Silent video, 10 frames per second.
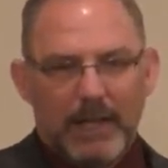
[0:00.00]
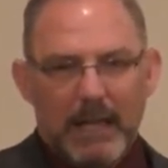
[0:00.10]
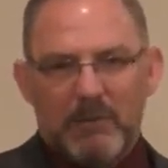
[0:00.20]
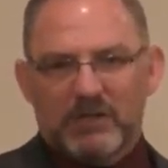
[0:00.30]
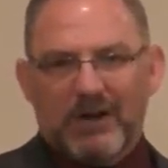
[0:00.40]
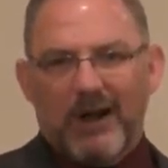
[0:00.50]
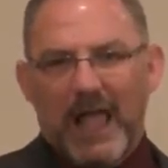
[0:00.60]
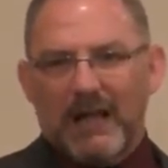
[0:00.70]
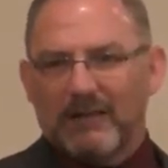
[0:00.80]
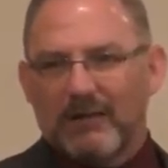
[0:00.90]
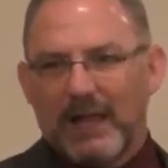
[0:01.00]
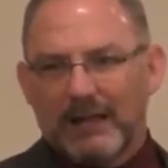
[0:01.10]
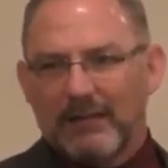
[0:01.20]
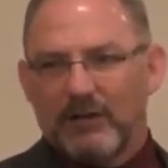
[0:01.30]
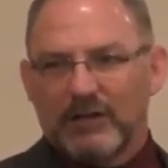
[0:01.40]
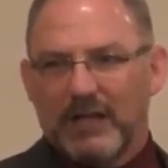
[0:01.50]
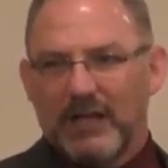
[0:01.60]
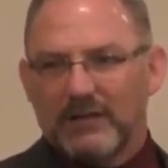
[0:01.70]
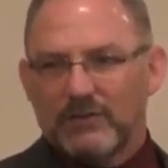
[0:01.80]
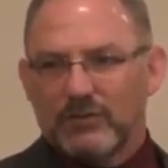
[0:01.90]
And we start acting like little
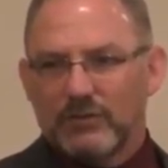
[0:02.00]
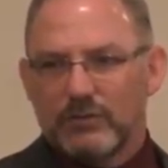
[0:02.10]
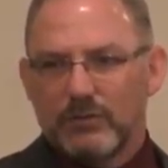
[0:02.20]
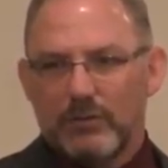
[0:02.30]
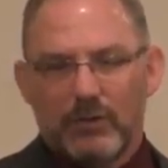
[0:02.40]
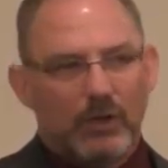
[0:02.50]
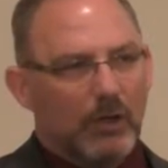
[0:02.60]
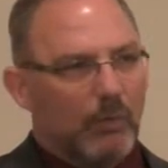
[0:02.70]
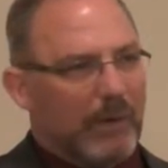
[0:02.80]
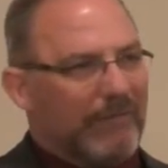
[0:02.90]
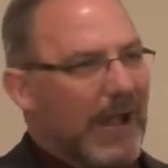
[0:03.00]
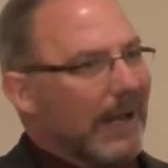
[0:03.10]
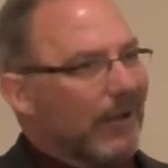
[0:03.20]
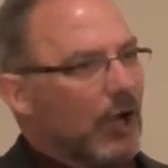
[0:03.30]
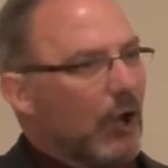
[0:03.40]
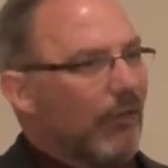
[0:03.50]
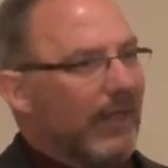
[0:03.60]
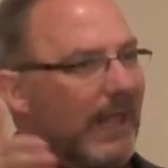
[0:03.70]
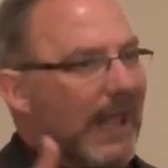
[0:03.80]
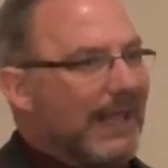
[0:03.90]
kids. We've got to know the
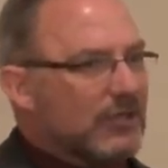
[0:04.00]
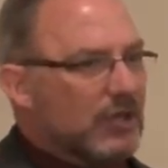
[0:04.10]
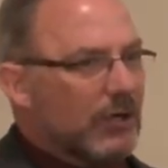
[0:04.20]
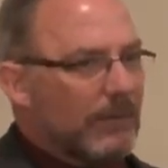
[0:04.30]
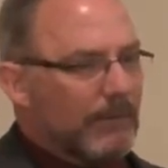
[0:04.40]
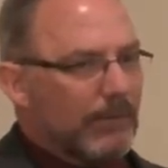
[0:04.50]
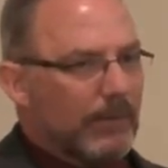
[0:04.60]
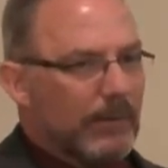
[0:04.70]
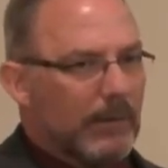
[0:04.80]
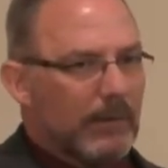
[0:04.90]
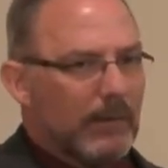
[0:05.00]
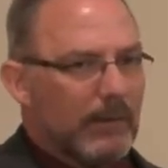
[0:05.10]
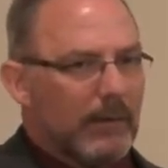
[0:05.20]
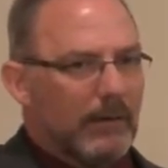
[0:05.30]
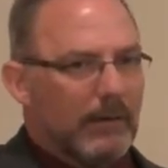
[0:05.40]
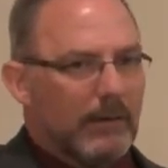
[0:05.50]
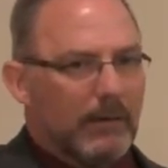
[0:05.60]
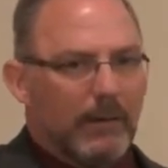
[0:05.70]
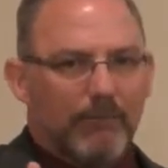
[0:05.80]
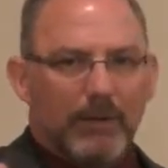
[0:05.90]
answer.
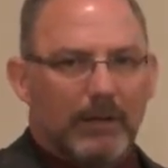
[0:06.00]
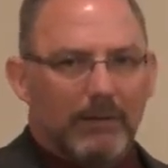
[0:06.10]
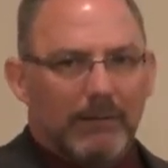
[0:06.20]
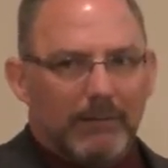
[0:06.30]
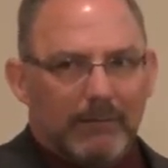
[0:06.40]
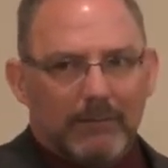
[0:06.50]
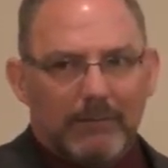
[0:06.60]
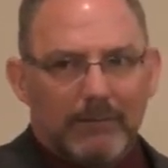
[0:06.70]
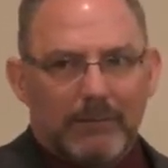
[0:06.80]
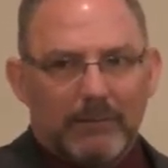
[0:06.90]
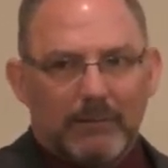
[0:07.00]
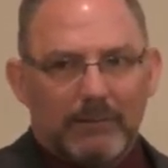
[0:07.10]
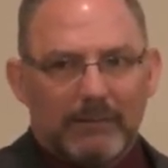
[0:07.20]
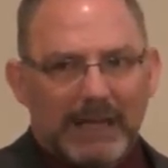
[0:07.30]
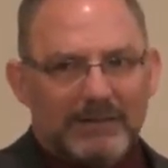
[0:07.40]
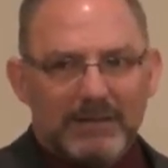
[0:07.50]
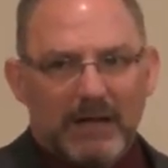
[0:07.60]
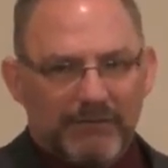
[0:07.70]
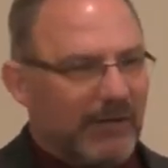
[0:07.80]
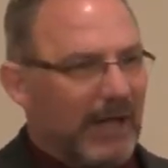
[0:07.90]
But that's
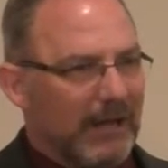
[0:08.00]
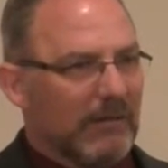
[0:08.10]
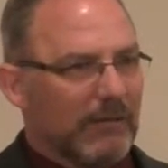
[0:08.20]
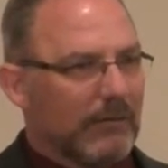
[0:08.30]
not faith.